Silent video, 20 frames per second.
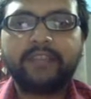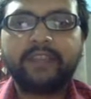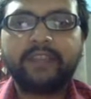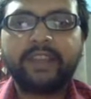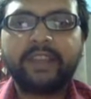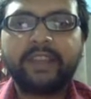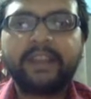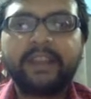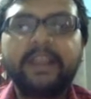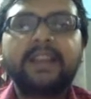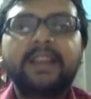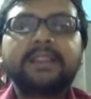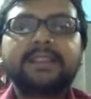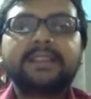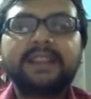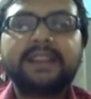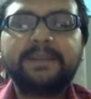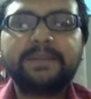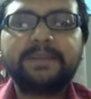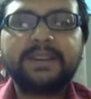where
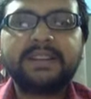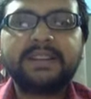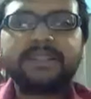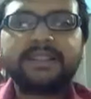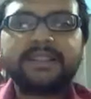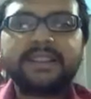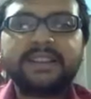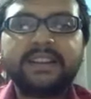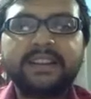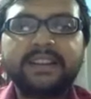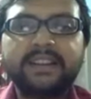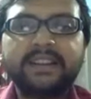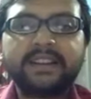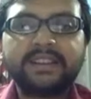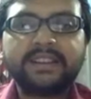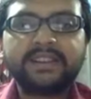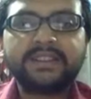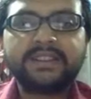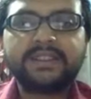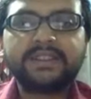some person
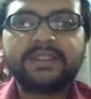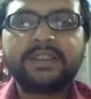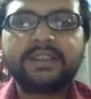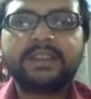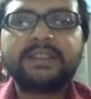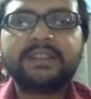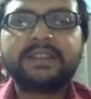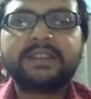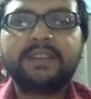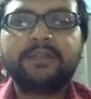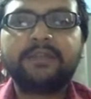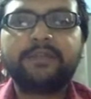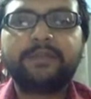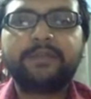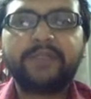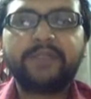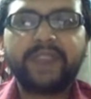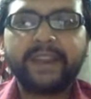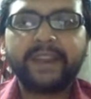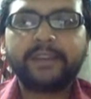registered some
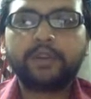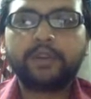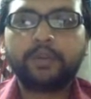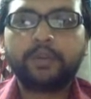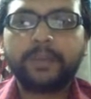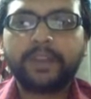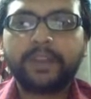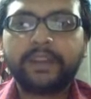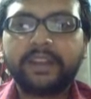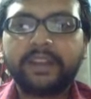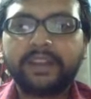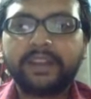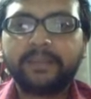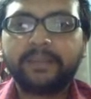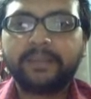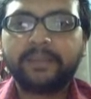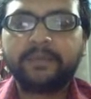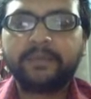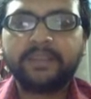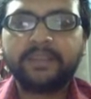fake domain name